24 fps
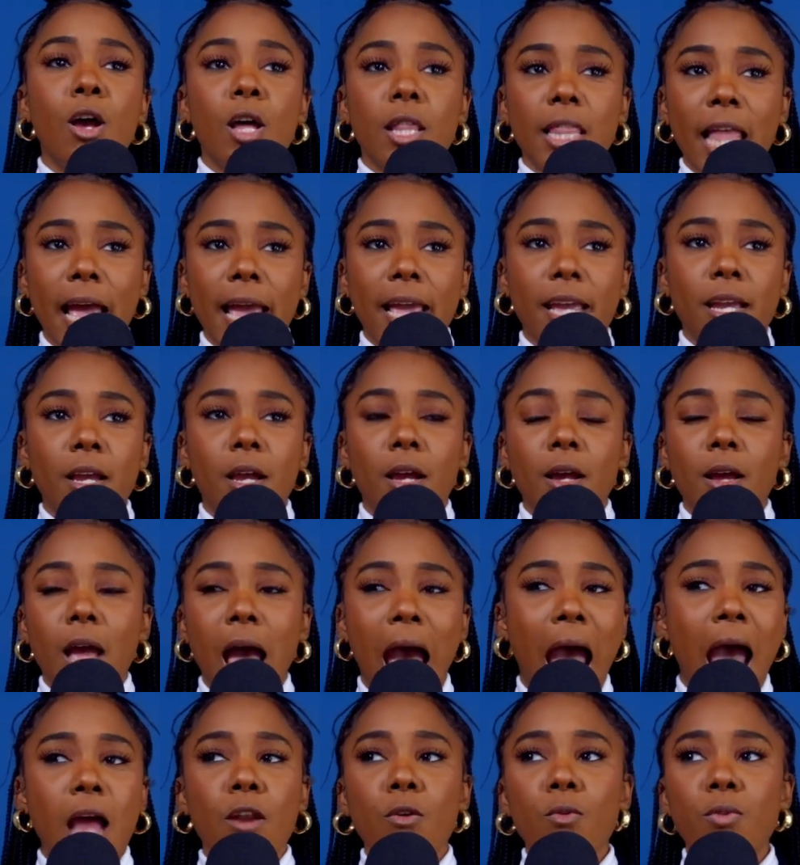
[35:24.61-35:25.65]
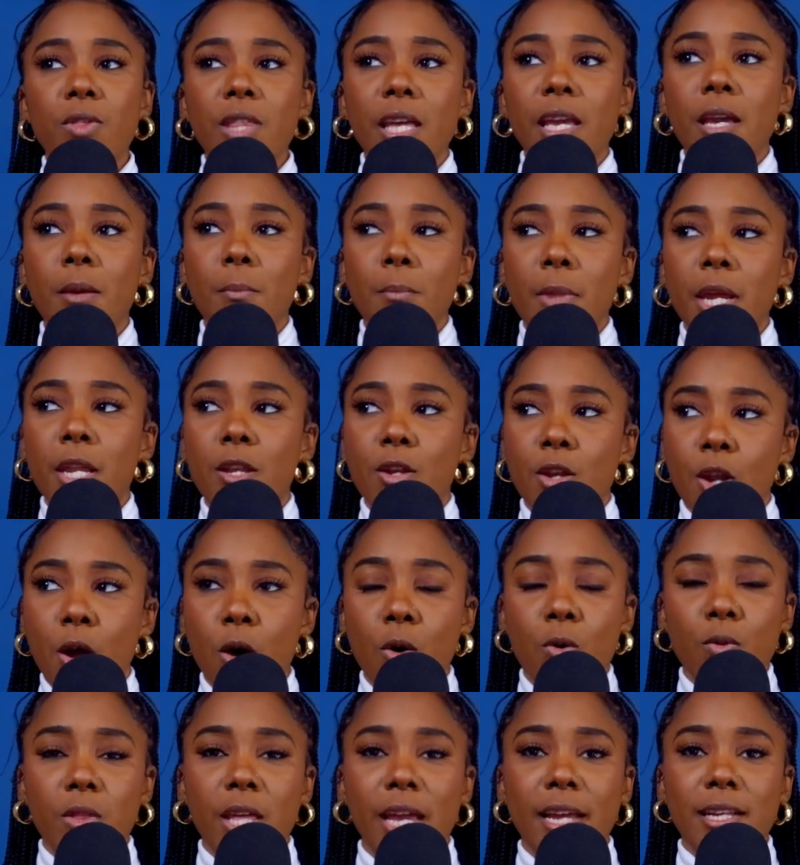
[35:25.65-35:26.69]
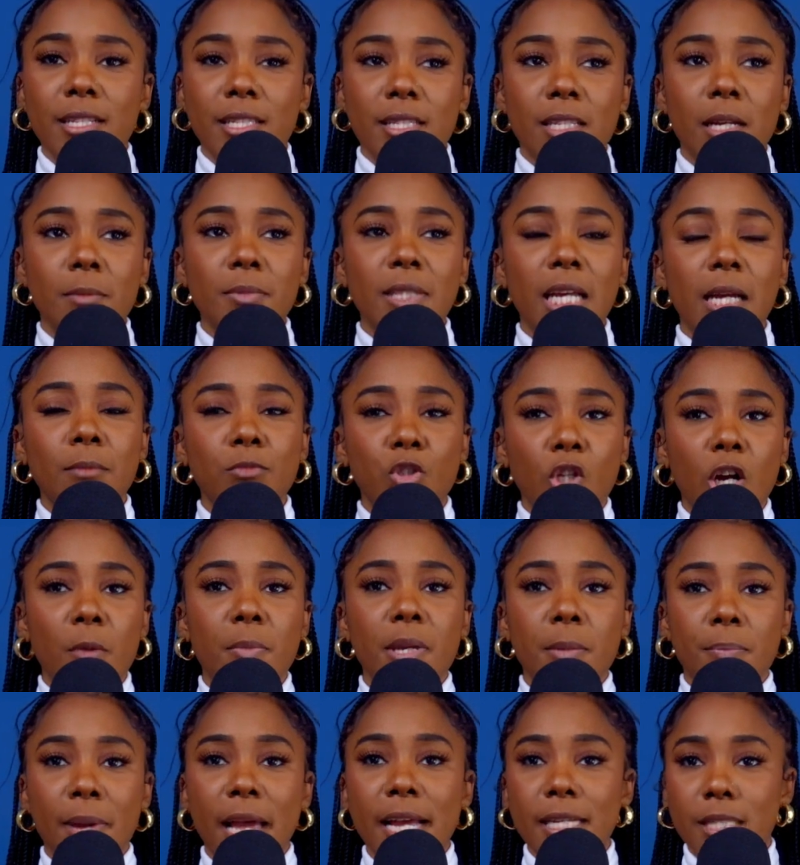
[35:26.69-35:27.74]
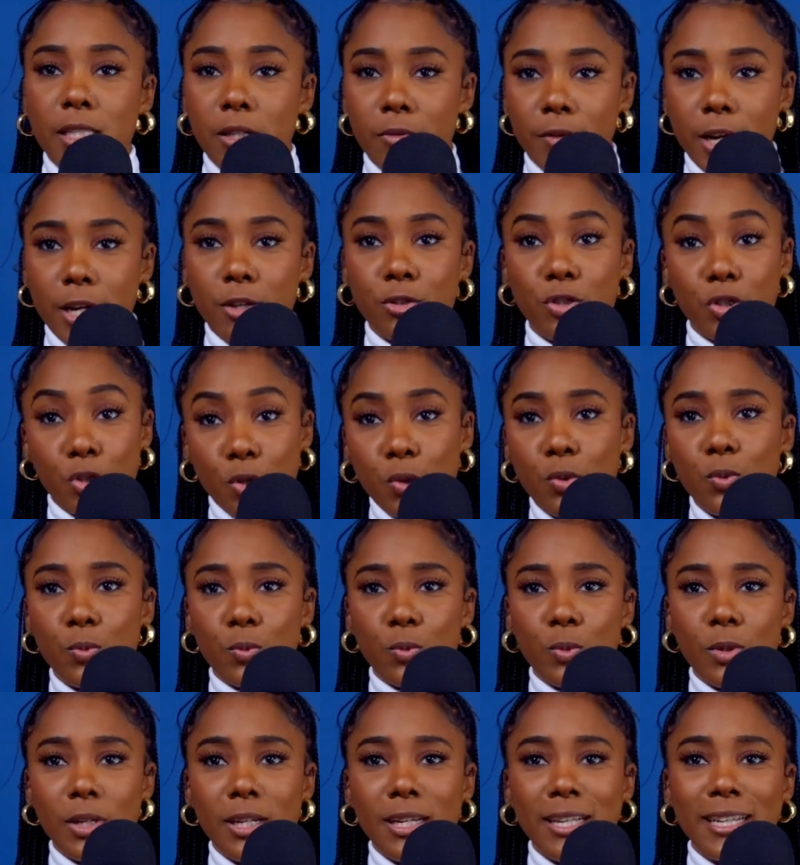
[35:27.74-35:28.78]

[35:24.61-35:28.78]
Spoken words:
Like, I don't think men know that sometimes y'all be pass arounds too.